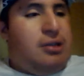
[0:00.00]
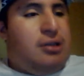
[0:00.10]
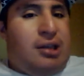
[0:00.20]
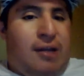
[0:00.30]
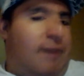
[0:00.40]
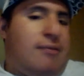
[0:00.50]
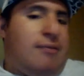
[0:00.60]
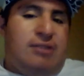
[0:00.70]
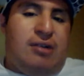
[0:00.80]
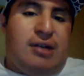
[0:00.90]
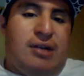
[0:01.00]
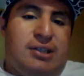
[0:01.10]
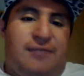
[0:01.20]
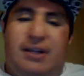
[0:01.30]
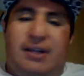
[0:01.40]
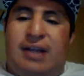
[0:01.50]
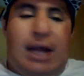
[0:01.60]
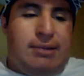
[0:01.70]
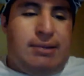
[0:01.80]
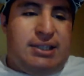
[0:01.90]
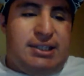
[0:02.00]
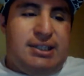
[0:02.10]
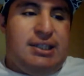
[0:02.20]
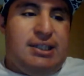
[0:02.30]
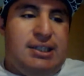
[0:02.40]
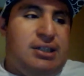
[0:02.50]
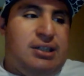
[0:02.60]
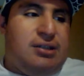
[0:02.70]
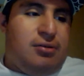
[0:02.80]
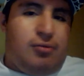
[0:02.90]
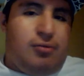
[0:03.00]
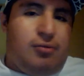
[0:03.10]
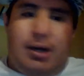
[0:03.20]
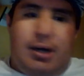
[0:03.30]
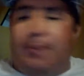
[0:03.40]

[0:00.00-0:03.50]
the Marvin Materials, the Frank Thomas's, right?